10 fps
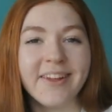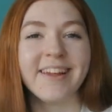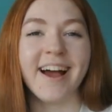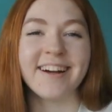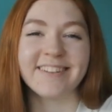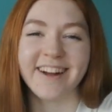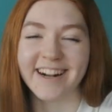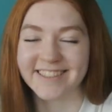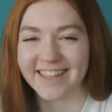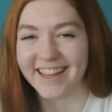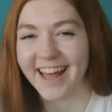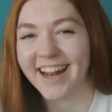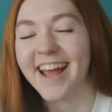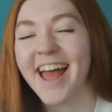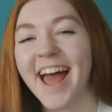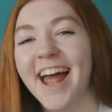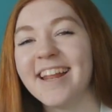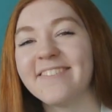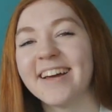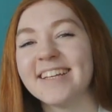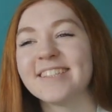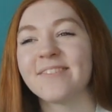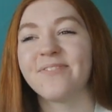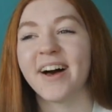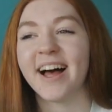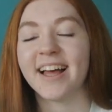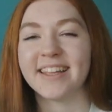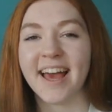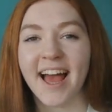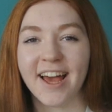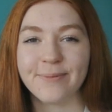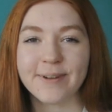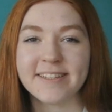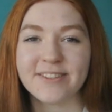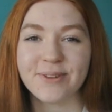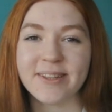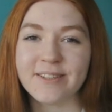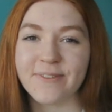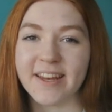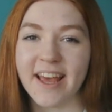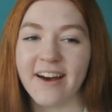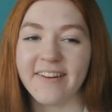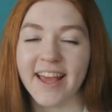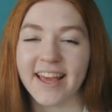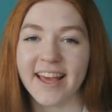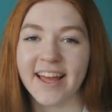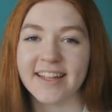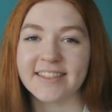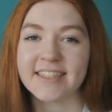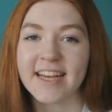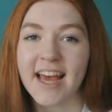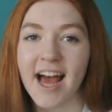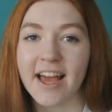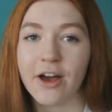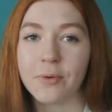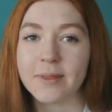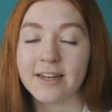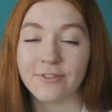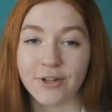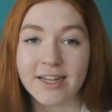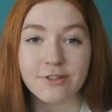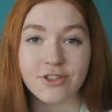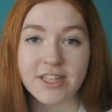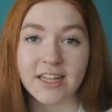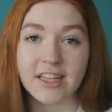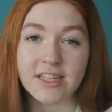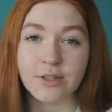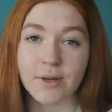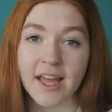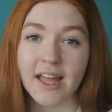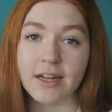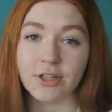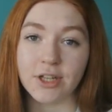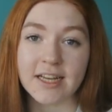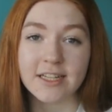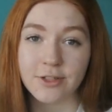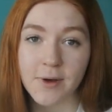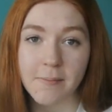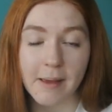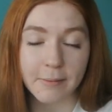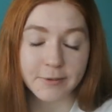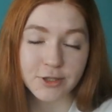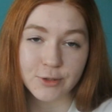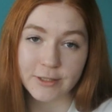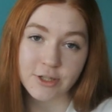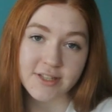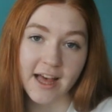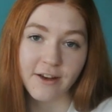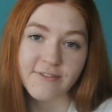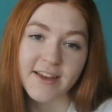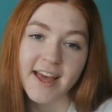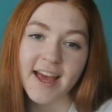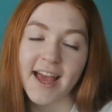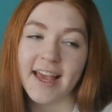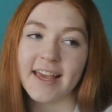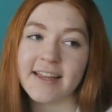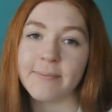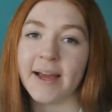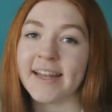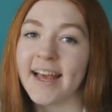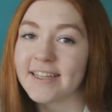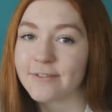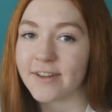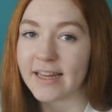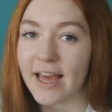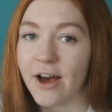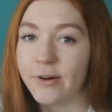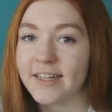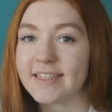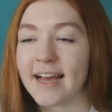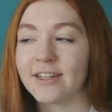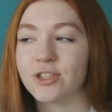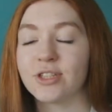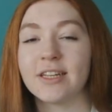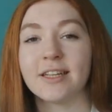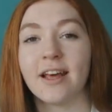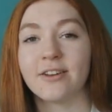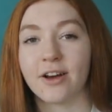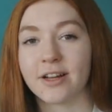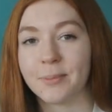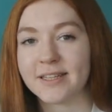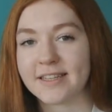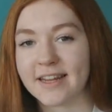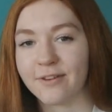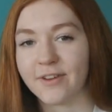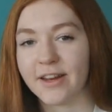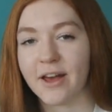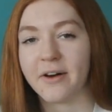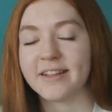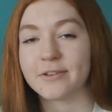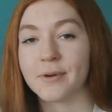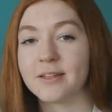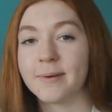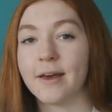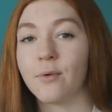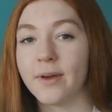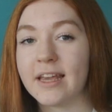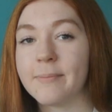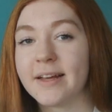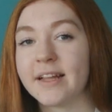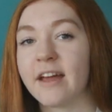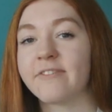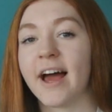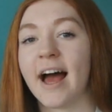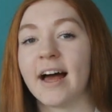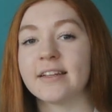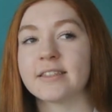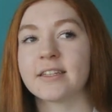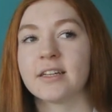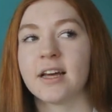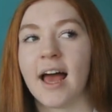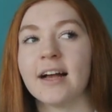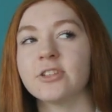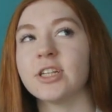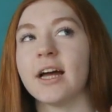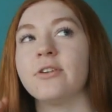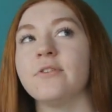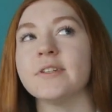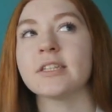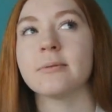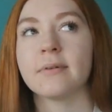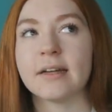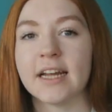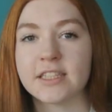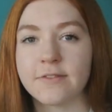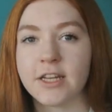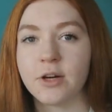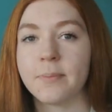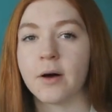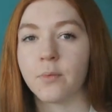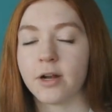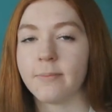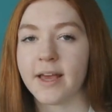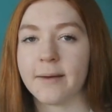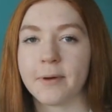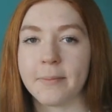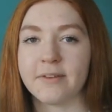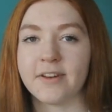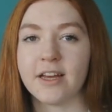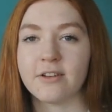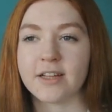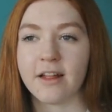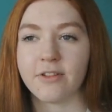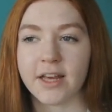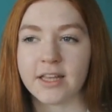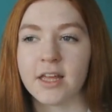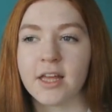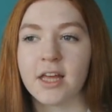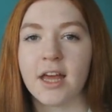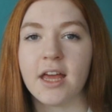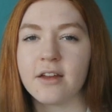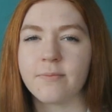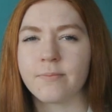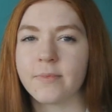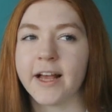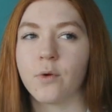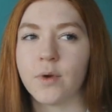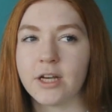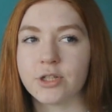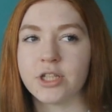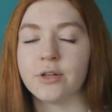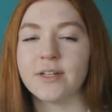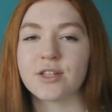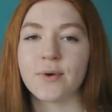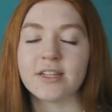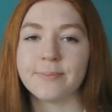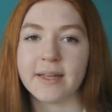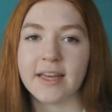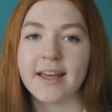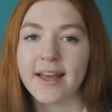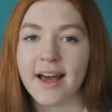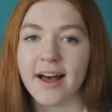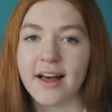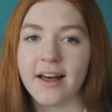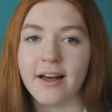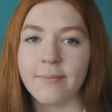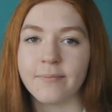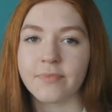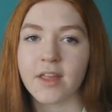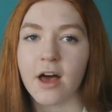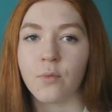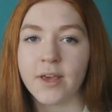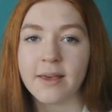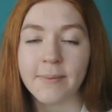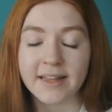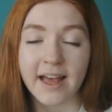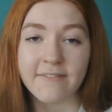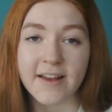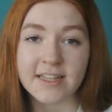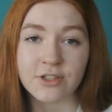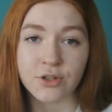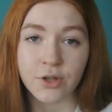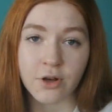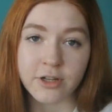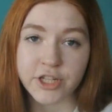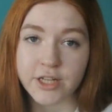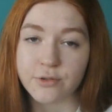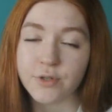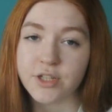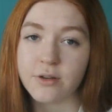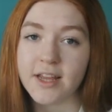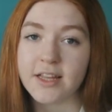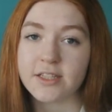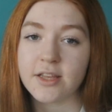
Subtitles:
I don't know how to say that. Anyways, but yeah, I hope you guys enjoyed this video, and I hope that if you're interested in this, you can look into it, maybe pursue it yourself. And my next video is actually not going to be a sit-down video. It's going to be a week in my life as... Actually, I don't know if it's going to be my next video, but one of my upcoming videos, I like in a week or two, is going to be a week in my life as an early college high school student.